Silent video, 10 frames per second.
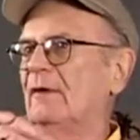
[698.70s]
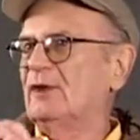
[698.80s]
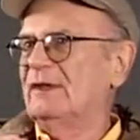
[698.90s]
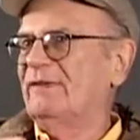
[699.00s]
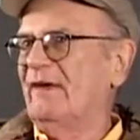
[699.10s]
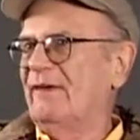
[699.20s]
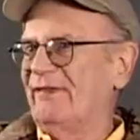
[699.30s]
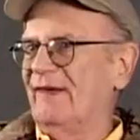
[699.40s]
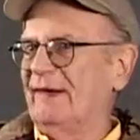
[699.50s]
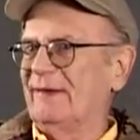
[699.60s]
She's very
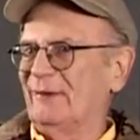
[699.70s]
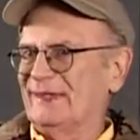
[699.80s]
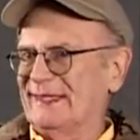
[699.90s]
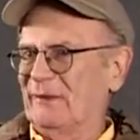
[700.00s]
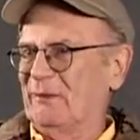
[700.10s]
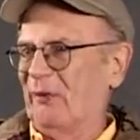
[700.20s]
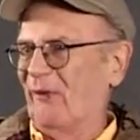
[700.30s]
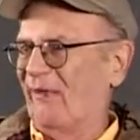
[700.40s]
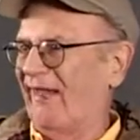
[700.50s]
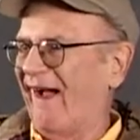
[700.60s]
funny, Lucille
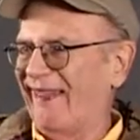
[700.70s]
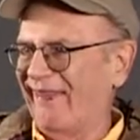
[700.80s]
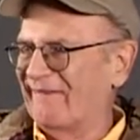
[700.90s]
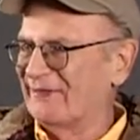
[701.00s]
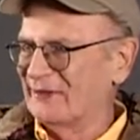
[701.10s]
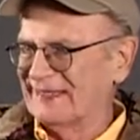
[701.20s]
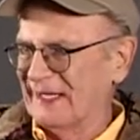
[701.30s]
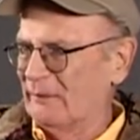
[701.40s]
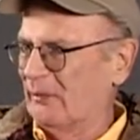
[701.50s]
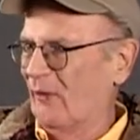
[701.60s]
Ball. I love
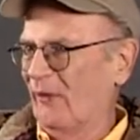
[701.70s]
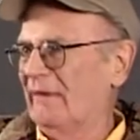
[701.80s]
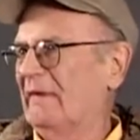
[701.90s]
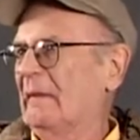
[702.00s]
Lucille Ball.